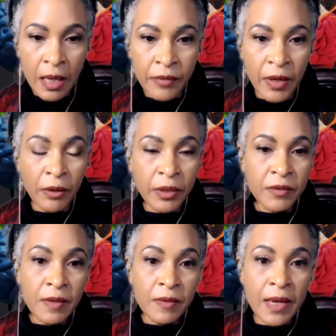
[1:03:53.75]
the only
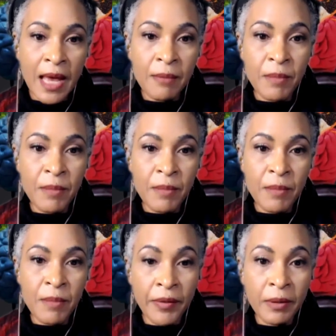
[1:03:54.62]
thing that I may be
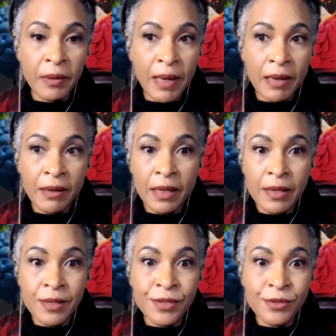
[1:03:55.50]
worried about
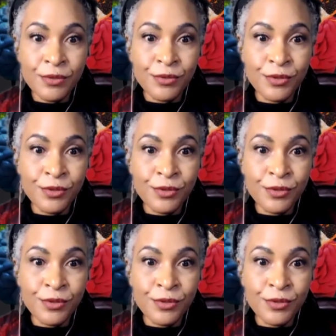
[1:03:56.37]
is,